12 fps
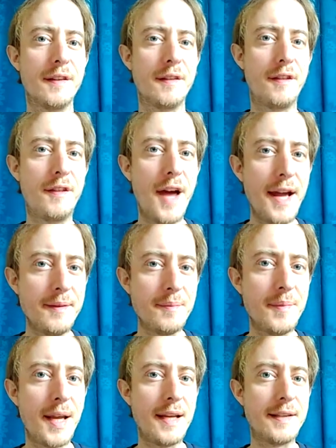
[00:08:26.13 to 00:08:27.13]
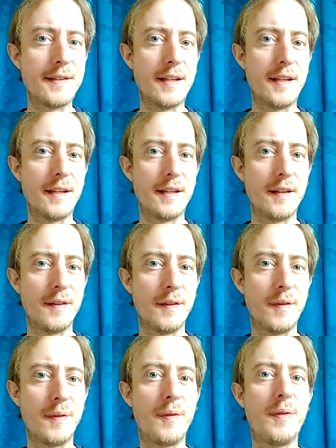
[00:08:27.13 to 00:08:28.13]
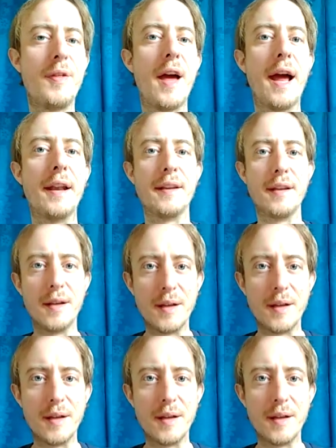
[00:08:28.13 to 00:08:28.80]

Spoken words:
That makes it that